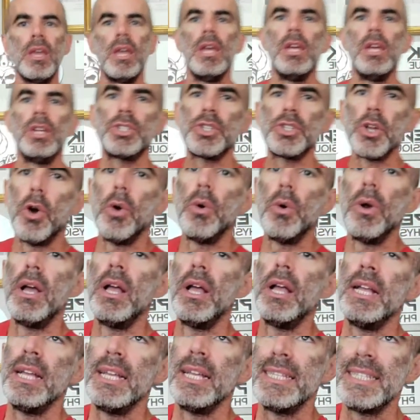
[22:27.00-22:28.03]
So
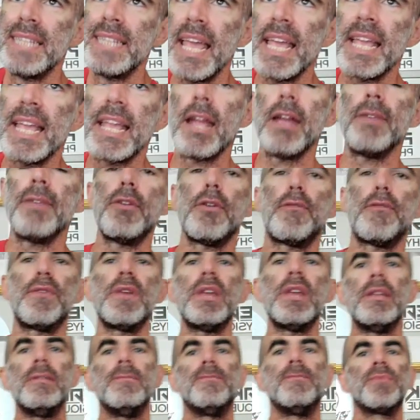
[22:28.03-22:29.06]
take care of your
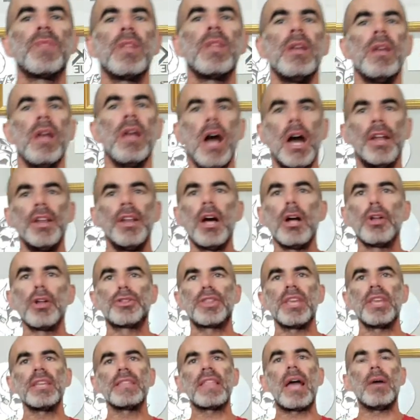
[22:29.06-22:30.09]
feet. Another
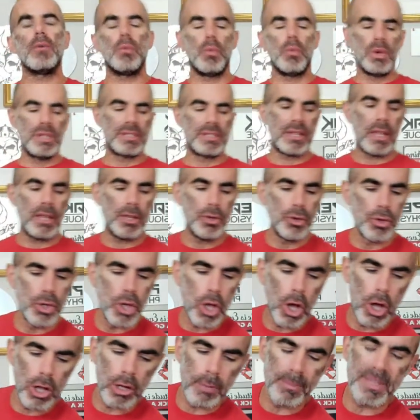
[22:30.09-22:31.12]
thing that was, you can
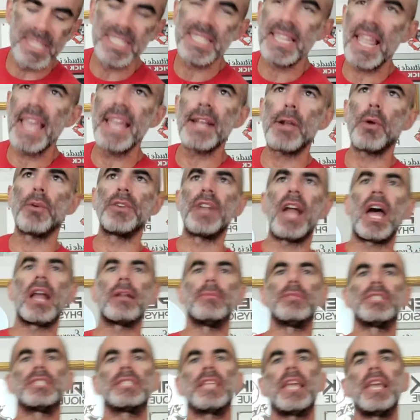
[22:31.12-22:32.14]
call it a mistake or not a
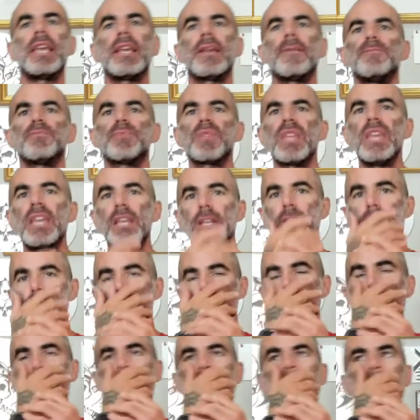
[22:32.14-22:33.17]
mistake,
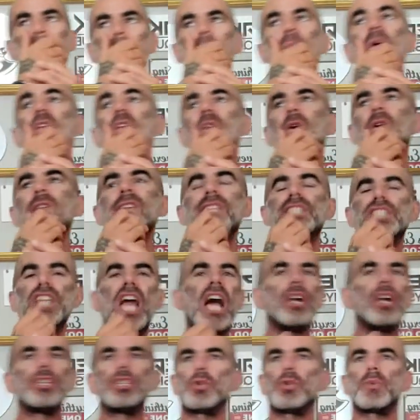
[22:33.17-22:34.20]
is we do these
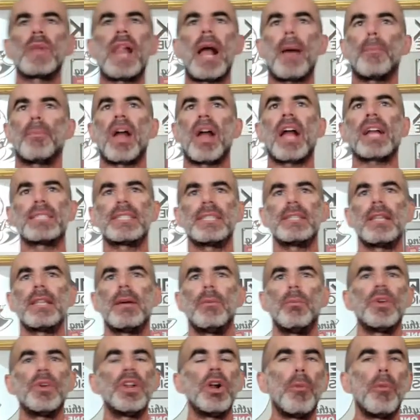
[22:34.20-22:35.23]
challenges without practicing them.
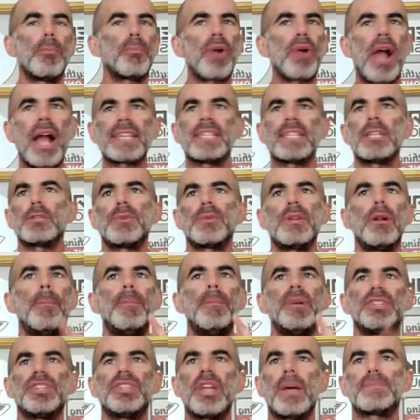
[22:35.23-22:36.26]
We don't practice, we don't
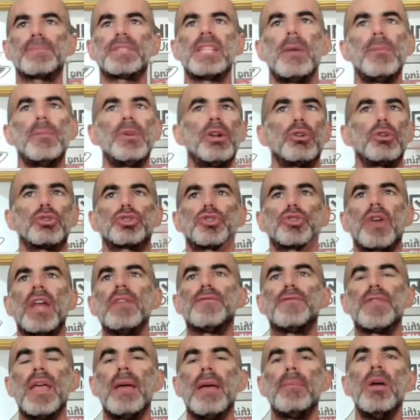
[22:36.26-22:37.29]
build up them, we don't train
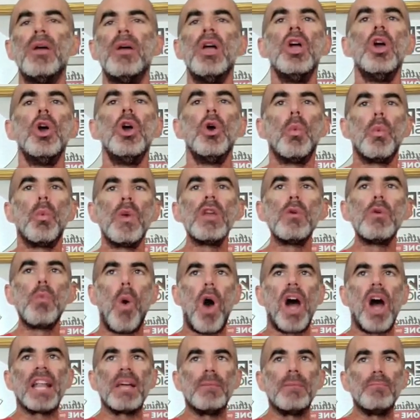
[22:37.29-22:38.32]
for them. We
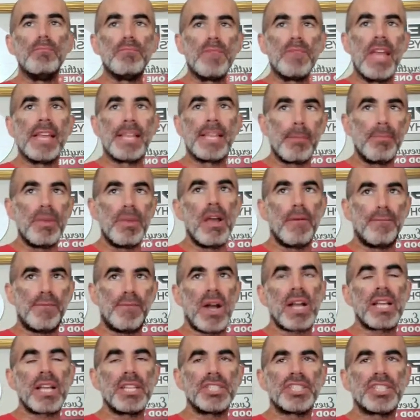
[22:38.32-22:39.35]
want it, it to be a
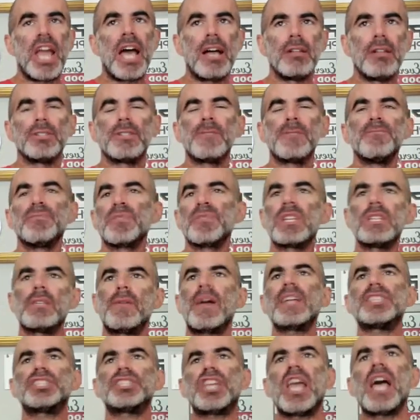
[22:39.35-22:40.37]
fucking challenge. Because if
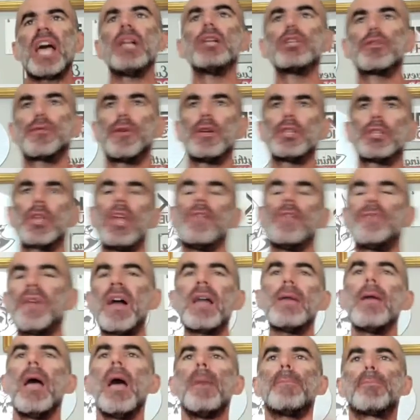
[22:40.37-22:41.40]
I challenge for, if
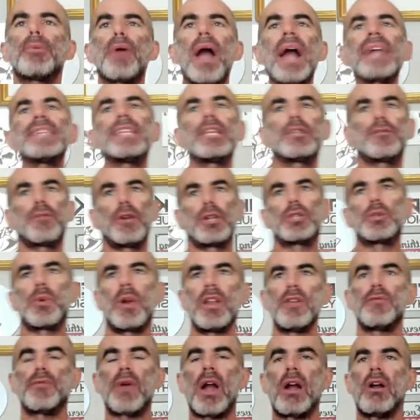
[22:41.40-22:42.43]
I practice for a
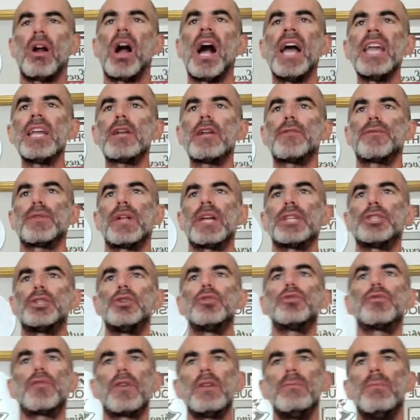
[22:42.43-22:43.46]
24 hour hike for like two,
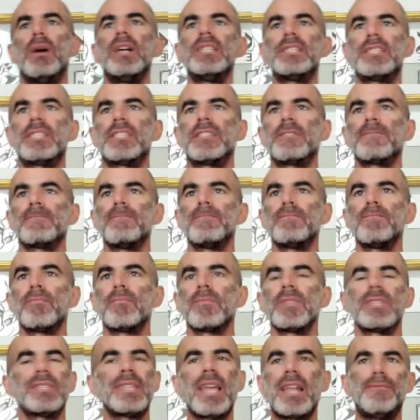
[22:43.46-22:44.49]
three months,
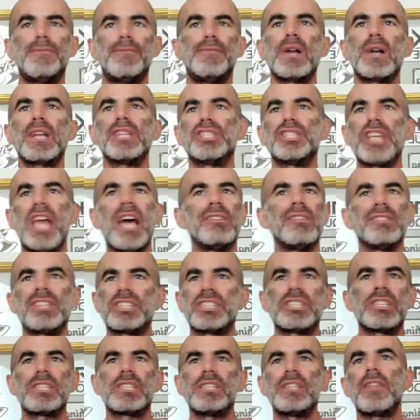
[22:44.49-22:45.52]
it's not a fucking challenge. It's
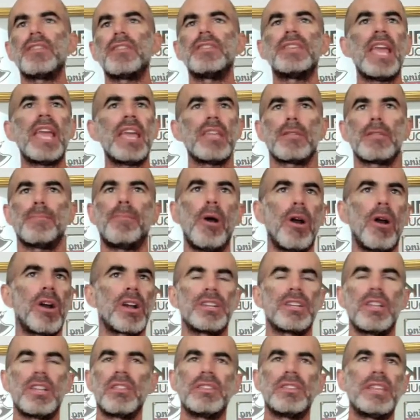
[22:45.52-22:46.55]
just another day at the park,
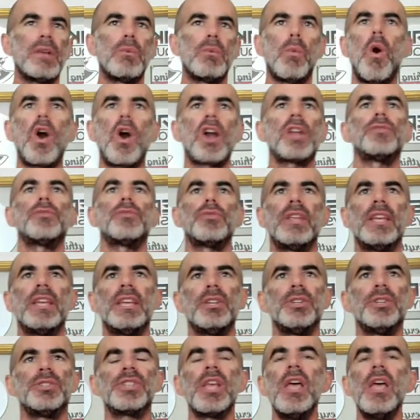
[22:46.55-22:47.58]
another day walking through the
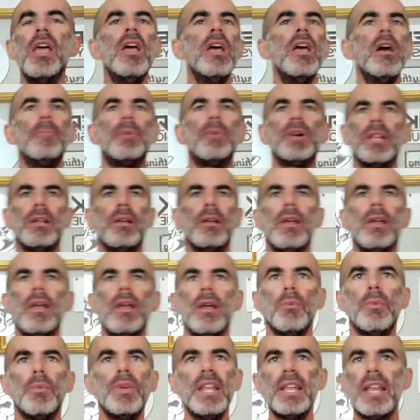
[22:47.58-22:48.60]
hills. But
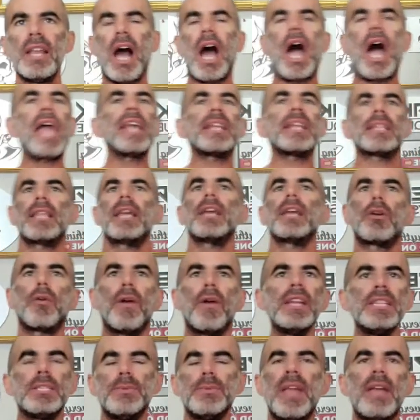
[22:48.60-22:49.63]
we didn't hike like
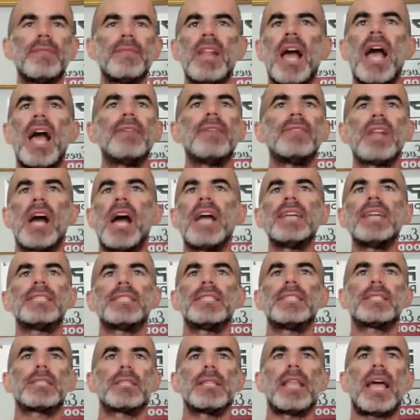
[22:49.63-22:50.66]
crazy. We haven't I haven't hiked
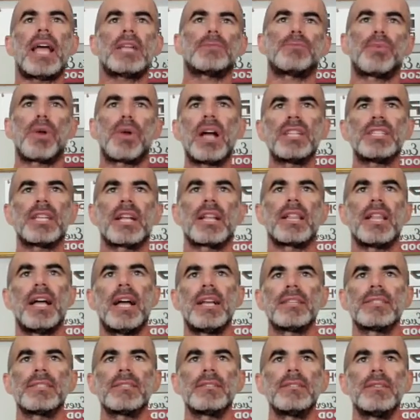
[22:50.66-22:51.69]
since the last project
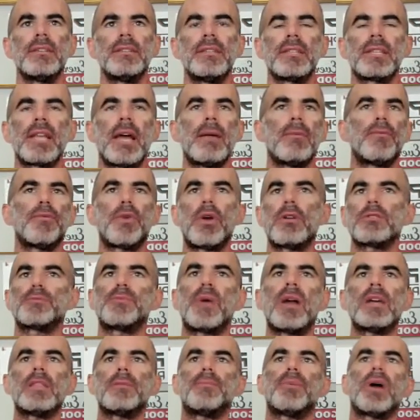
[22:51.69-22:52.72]
class. And the time before that
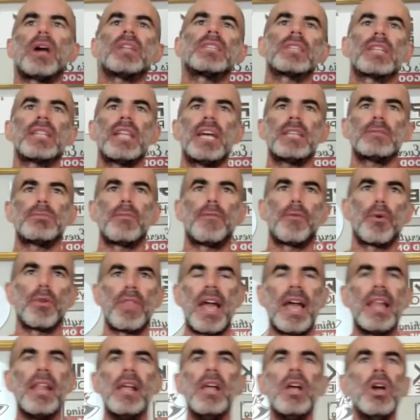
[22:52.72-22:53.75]
was of the project class before
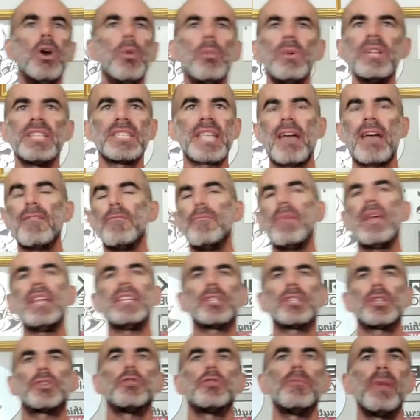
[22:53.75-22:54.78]
that. We just haven't made it
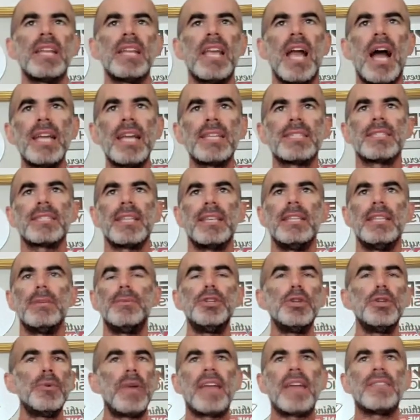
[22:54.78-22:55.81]
to too many hikes lately. We
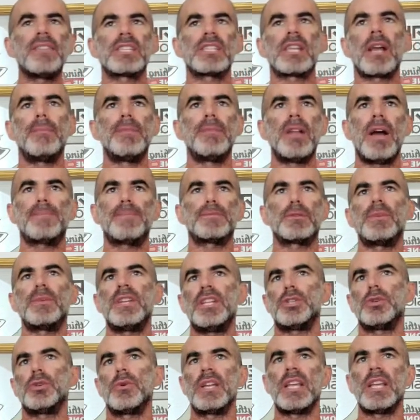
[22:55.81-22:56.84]
knew we had this coming up, so we
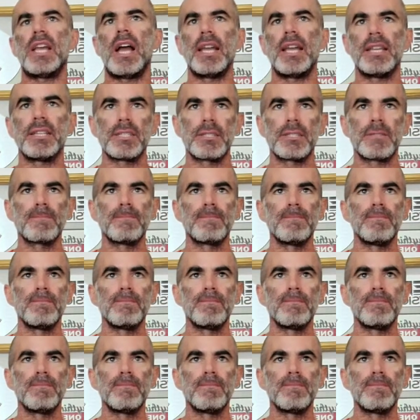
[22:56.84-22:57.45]
didn't do any hikes.